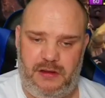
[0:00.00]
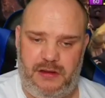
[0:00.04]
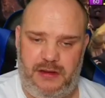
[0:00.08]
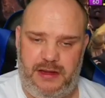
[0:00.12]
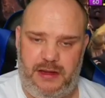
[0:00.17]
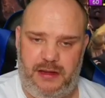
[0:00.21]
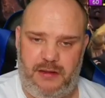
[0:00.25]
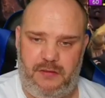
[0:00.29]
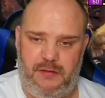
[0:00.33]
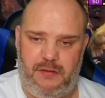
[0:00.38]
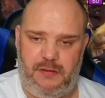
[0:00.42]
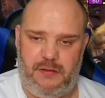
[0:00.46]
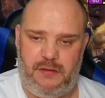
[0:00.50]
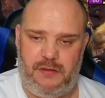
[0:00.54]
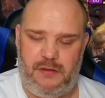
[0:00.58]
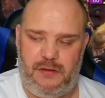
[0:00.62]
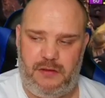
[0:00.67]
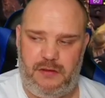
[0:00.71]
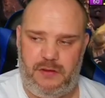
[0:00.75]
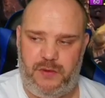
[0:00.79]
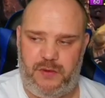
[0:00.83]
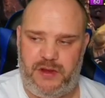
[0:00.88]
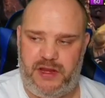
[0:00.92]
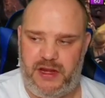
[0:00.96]
Now,
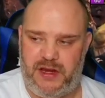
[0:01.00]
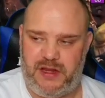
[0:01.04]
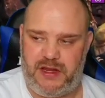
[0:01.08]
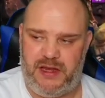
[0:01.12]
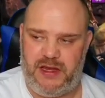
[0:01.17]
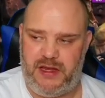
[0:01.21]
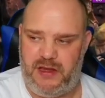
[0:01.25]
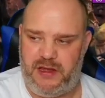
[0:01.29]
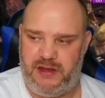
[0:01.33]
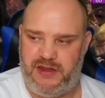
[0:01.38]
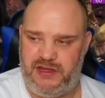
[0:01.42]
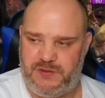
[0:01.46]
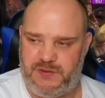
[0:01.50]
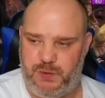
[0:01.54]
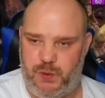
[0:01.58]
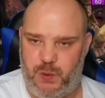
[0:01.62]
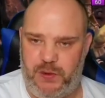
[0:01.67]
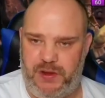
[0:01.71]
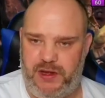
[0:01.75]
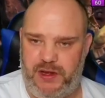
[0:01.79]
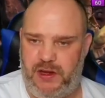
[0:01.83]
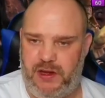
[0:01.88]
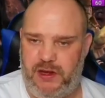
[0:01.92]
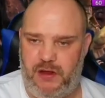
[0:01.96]
we're going to cut at this
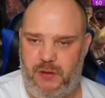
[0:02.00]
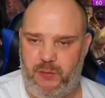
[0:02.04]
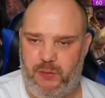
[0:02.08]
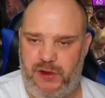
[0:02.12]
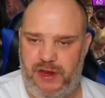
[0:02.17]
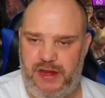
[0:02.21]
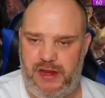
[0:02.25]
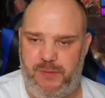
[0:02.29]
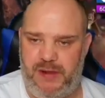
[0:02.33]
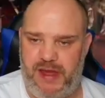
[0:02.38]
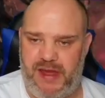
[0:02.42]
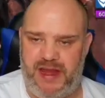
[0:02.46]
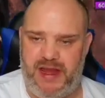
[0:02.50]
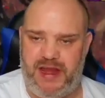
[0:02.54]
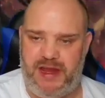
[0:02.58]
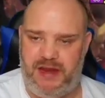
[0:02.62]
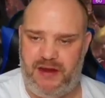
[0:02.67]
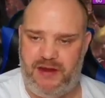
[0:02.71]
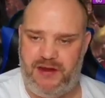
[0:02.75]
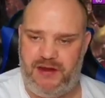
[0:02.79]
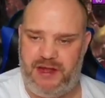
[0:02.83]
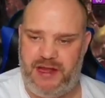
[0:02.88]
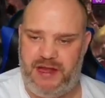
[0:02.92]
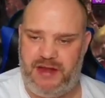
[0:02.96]
point, and I'll bring you back
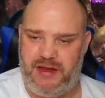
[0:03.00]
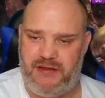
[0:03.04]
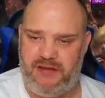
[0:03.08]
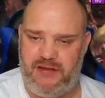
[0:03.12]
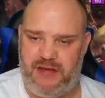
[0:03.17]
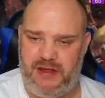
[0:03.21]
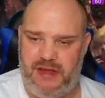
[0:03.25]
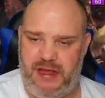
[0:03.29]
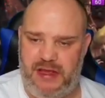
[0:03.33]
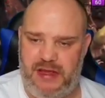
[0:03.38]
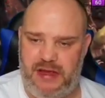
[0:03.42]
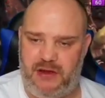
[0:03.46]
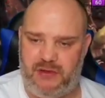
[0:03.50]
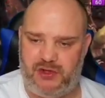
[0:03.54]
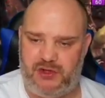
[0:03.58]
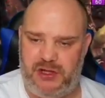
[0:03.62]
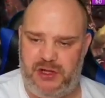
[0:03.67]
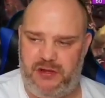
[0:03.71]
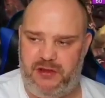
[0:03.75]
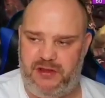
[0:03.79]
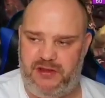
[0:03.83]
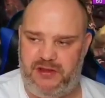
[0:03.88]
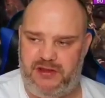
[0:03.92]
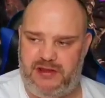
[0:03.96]
in at the end, and I'll show
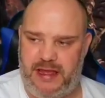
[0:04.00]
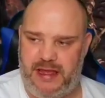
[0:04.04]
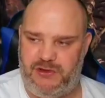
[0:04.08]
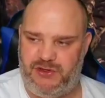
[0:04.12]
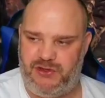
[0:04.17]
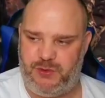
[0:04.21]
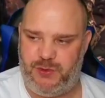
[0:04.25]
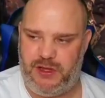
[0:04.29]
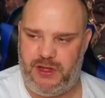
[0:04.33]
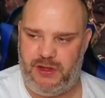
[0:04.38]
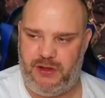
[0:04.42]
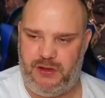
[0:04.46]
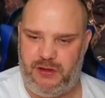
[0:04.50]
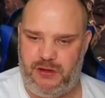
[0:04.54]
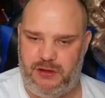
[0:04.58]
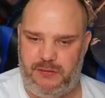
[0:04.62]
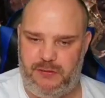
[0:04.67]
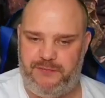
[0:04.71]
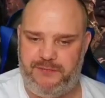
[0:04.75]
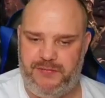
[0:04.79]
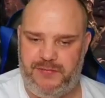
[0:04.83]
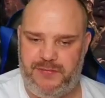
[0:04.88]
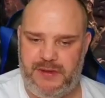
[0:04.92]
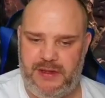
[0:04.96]
you the damage we got.
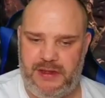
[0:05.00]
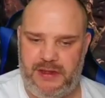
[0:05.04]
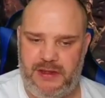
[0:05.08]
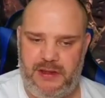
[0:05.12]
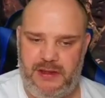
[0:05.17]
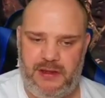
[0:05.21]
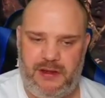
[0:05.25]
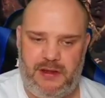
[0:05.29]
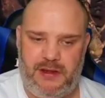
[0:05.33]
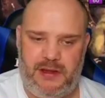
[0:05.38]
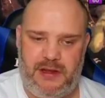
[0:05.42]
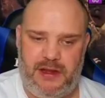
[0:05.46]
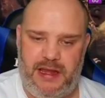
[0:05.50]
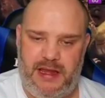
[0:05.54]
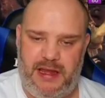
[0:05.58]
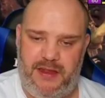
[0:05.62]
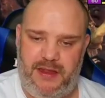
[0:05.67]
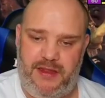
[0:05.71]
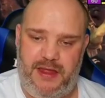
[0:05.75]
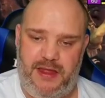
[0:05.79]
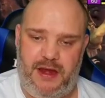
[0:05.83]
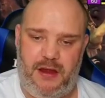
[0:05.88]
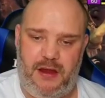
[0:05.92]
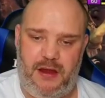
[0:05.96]

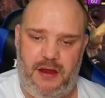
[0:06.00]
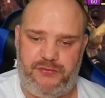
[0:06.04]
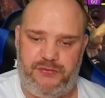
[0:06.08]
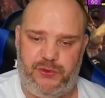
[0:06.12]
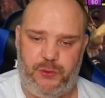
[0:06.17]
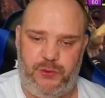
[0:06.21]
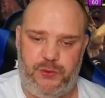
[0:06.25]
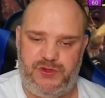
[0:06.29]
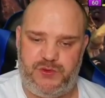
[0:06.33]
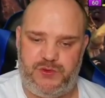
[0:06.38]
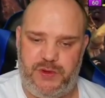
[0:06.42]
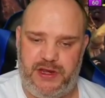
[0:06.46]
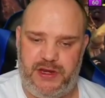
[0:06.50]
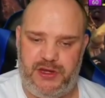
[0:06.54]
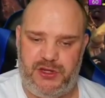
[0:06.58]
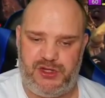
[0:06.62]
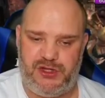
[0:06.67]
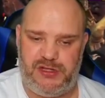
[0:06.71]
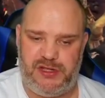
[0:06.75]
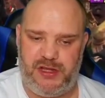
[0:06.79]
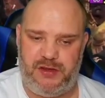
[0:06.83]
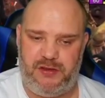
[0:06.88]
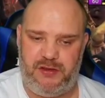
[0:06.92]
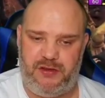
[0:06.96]
And then afterwards, we're going to
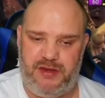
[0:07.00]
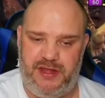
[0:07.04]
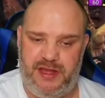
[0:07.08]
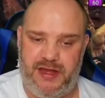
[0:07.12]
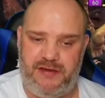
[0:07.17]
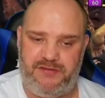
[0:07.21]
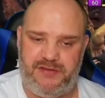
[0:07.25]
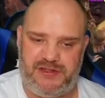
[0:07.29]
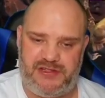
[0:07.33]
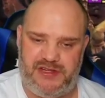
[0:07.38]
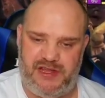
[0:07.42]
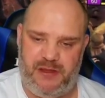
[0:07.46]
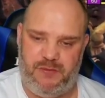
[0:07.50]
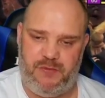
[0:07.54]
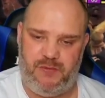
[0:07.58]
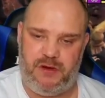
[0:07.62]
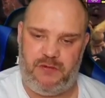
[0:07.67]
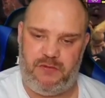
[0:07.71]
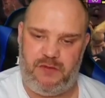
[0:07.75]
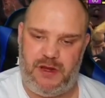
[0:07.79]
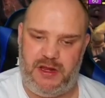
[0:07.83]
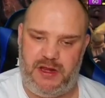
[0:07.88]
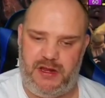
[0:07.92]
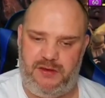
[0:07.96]
show you the other team
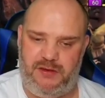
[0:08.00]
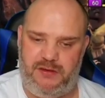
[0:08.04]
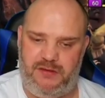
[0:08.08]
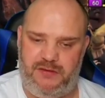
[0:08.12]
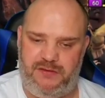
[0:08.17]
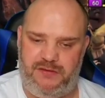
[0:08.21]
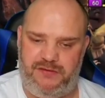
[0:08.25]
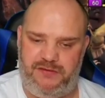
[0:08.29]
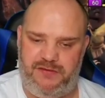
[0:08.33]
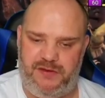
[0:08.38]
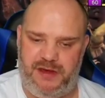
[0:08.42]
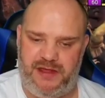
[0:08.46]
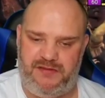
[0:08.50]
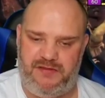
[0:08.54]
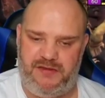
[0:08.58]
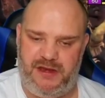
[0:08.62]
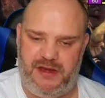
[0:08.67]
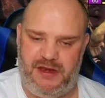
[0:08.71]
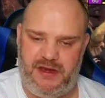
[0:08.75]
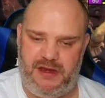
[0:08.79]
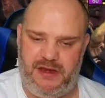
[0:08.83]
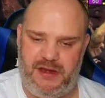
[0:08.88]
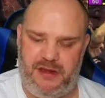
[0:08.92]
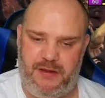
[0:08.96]
I run for the
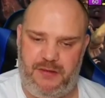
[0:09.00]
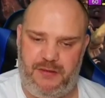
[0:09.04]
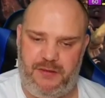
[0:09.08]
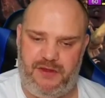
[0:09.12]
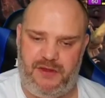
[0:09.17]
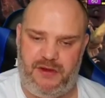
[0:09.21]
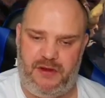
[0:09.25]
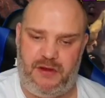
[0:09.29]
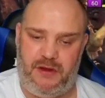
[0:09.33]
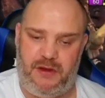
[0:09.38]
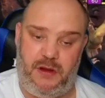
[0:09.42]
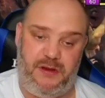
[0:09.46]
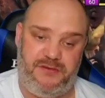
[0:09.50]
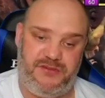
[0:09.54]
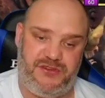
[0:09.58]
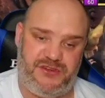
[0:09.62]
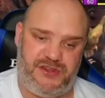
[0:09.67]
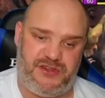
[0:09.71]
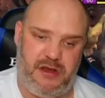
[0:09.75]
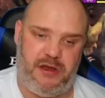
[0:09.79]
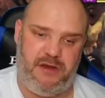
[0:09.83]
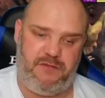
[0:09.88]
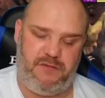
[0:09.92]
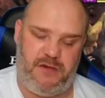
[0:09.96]
that I've
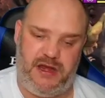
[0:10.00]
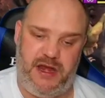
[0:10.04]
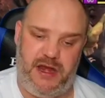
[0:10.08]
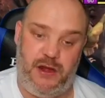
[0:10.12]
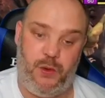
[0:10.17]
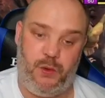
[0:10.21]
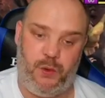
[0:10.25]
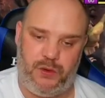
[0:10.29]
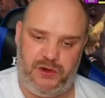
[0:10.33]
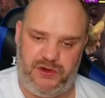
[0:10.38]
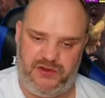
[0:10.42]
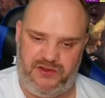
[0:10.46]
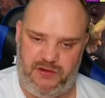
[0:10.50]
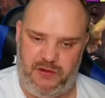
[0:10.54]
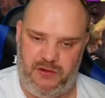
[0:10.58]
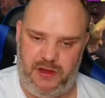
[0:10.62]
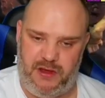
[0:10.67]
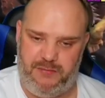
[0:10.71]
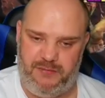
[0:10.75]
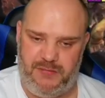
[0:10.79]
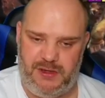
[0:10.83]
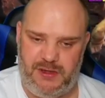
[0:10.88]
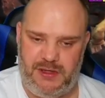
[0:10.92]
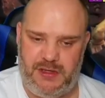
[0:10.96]
started running all the
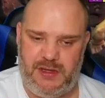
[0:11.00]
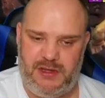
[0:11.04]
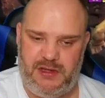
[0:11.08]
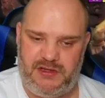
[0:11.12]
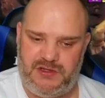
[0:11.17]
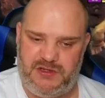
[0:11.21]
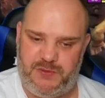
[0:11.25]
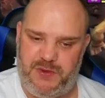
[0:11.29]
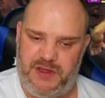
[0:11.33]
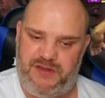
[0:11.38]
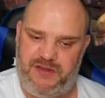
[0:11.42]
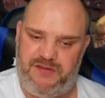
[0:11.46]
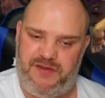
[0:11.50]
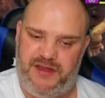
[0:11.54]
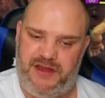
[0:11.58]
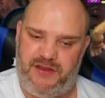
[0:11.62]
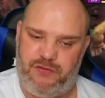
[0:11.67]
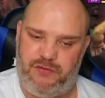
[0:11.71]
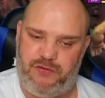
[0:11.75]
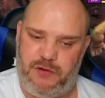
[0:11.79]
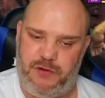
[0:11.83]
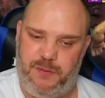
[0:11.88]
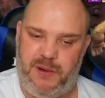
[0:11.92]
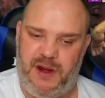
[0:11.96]
time, to be fair,
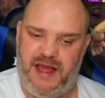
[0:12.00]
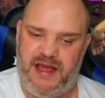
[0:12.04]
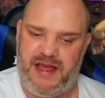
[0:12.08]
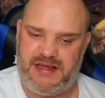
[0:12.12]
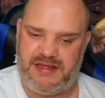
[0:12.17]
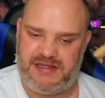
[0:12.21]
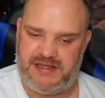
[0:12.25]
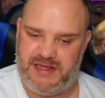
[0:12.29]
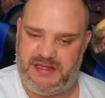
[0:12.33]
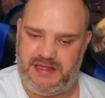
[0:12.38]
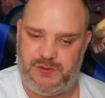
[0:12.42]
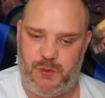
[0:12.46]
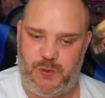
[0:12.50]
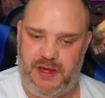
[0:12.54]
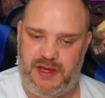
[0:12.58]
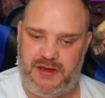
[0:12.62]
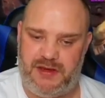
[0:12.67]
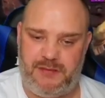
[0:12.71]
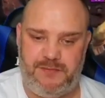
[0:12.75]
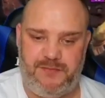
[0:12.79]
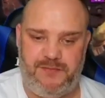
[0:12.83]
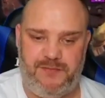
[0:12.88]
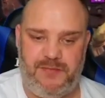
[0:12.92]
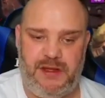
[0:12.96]
to replace this
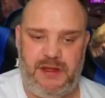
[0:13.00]
one.